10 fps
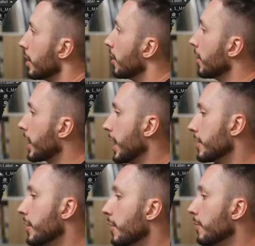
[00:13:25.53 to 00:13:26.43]
Okay,
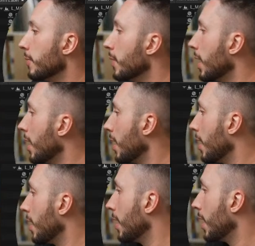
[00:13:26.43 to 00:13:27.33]
so
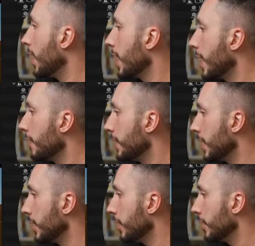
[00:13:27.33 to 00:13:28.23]
I have
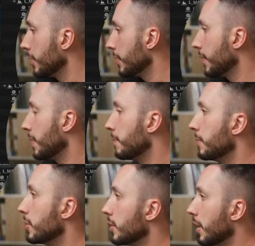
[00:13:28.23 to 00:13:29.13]
here,
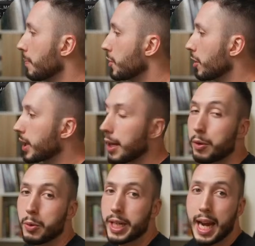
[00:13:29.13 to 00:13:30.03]
I'm looking
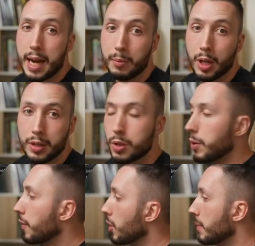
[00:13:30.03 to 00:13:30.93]
through a camera, so
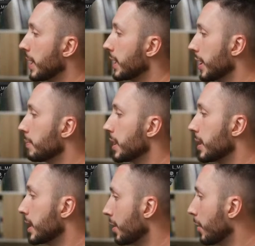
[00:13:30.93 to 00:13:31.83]
we've already made an empty
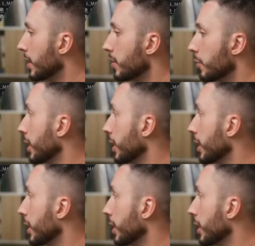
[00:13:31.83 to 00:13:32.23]
sequence with a